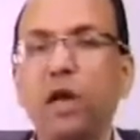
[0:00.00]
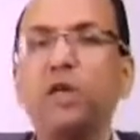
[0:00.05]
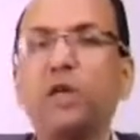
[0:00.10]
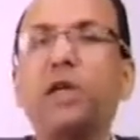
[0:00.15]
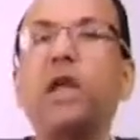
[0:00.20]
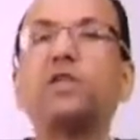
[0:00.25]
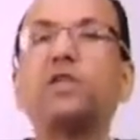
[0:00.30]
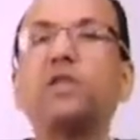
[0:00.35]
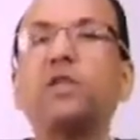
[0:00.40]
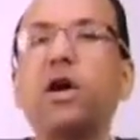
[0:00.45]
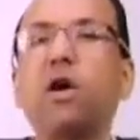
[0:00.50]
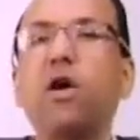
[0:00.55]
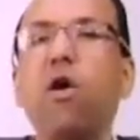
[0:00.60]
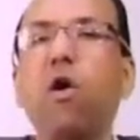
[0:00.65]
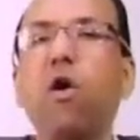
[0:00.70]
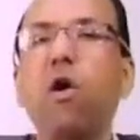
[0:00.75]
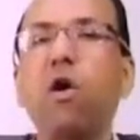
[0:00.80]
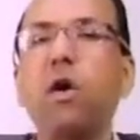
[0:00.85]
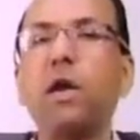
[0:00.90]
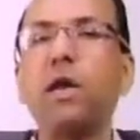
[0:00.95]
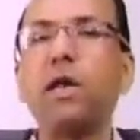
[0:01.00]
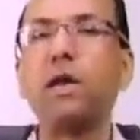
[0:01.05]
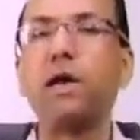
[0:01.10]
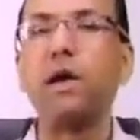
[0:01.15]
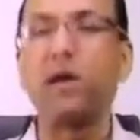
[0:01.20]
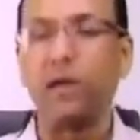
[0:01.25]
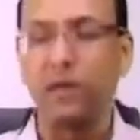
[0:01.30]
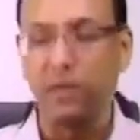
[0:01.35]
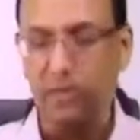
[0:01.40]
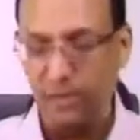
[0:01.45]
Touch the
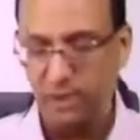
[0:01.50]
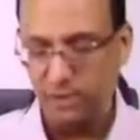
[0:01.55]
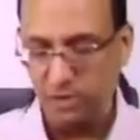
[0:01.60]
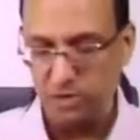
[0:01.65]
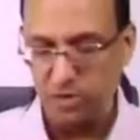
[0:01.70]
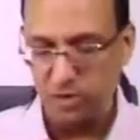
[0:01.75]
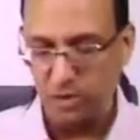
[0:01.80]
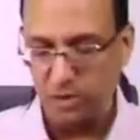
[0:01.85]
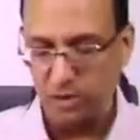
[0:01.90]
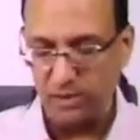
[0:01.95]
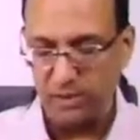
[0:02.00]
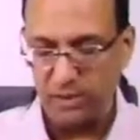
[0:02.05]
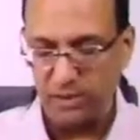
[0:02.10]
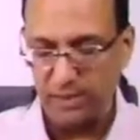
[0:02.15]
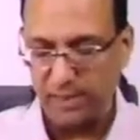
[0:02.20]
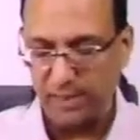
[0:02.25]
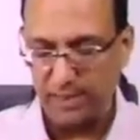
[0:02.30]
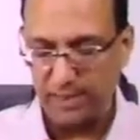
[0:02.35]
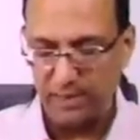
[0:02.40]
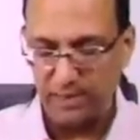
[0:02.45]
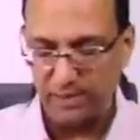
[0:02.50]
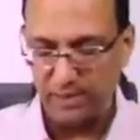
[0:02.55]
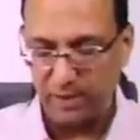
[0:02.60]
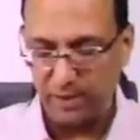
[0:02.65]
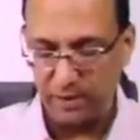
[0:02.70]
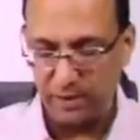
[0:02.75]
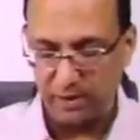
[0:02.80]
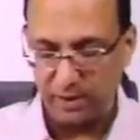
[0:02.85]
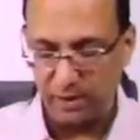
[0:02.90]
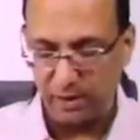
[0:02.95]
cornea. This nucleus is
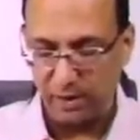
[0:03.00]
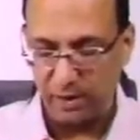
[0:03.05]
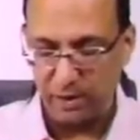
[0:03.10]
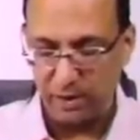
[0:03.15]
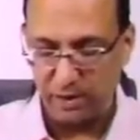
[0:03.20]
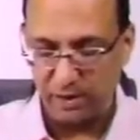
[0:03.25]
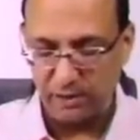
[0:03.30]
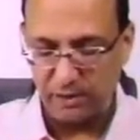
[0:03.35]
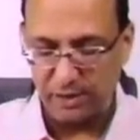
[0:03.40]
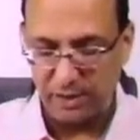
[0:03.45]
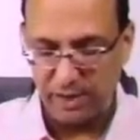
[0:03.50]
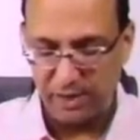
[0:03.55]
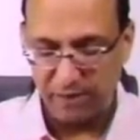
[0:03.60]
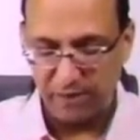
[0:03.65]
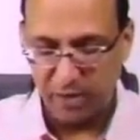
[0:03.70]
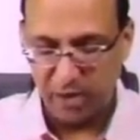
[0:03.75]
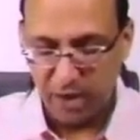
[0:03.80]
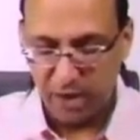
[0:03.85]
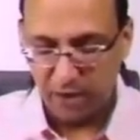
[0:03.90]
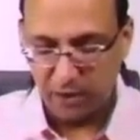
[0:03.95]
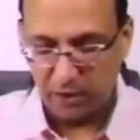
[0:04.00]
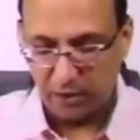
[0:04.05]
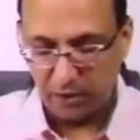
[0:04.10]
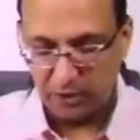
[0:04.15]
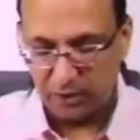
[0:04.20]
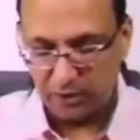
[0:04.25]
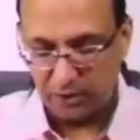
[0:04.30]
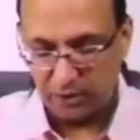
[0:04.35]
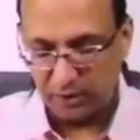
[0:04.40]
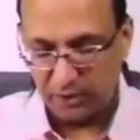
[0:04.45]
activated. It will receive
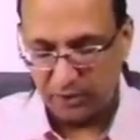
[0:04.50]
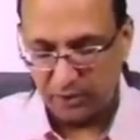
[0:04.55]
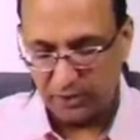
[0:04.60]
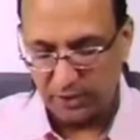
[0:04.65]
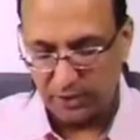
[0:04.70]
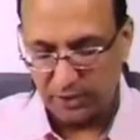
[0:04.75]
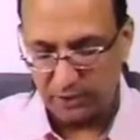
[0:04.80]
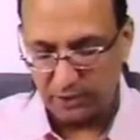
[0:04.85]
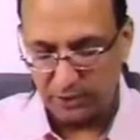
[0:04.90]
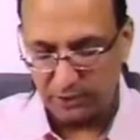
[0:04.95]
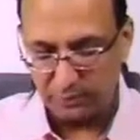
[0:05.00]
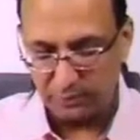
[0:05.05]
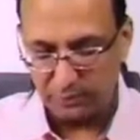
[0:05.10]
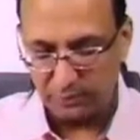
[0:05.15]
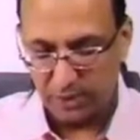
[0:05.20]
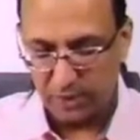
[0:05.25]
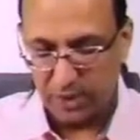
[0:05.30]
touch sensation.